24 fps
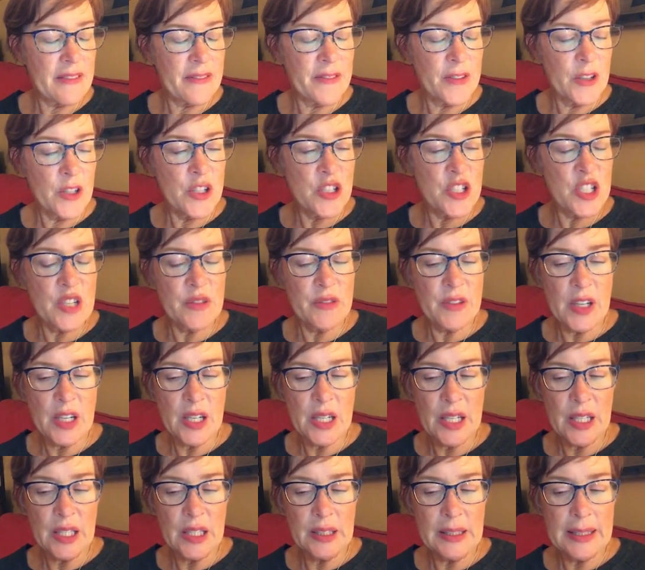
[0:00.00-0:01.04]
first of
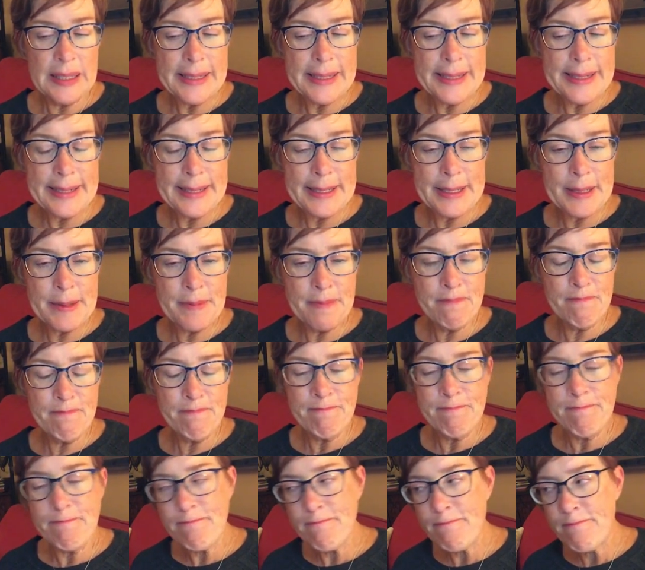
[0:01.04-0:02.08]
all, um,